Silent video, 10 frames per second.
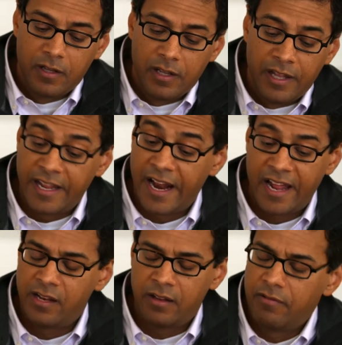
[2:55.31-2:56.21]
And yet I
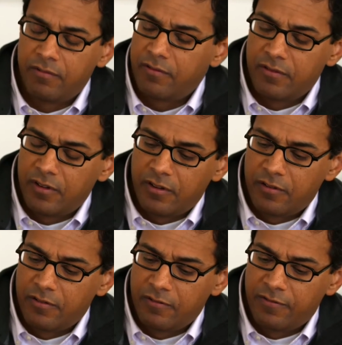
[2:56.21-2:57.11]
didn't
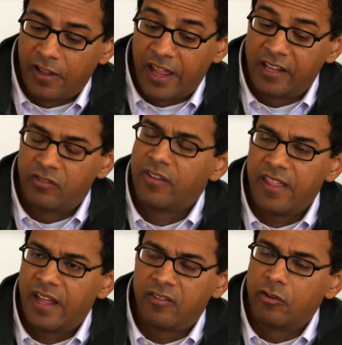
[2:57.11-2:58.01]
feel I could say
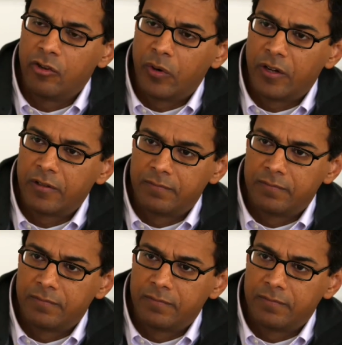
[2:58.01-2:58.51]
that to you all.